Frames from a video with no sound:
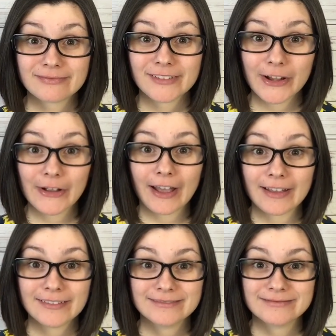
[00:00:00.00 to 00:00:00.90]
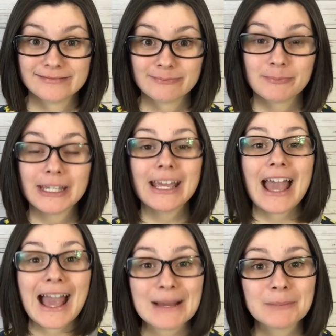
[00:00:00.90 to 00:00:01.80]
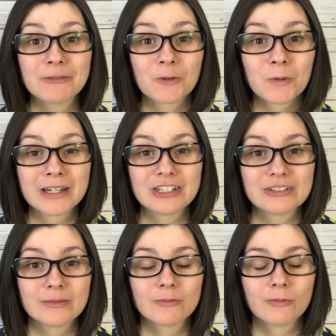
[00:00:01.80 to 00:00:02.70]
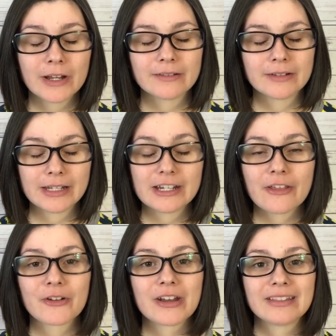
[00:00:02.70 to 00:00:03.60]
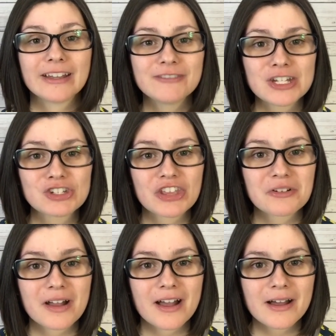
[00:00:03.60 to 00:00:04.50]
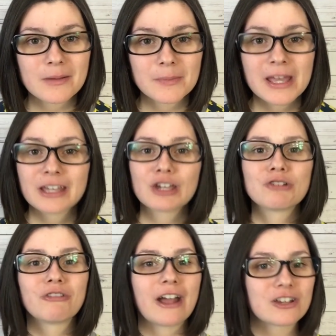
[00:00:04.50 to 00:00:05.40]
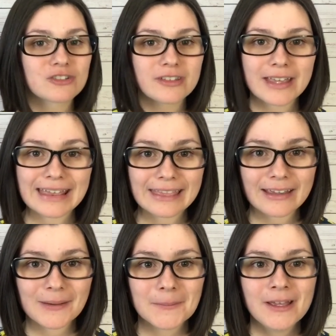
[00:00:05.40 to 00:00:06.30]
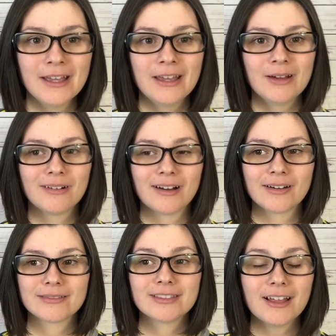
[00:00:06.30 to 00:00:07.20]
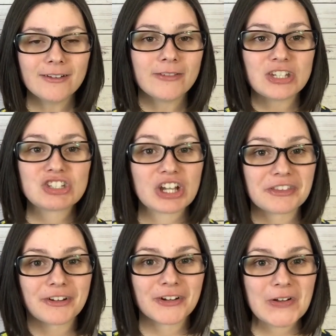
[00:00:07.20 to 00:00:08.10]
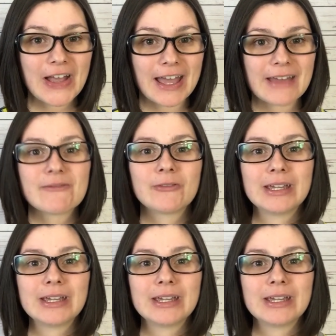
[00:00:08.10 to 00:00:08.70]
Okay, be happy for one another and lift each other up, congratulate them, love each other, okay?